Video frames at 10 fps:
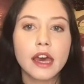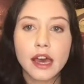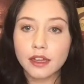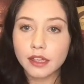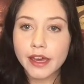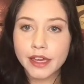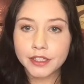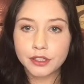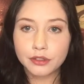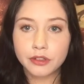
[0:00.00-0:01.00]
LA
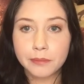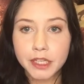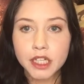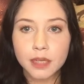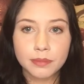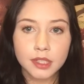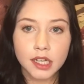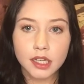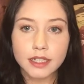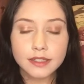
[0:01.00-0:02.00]
to a meetup
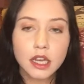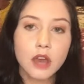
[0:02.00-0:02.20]
because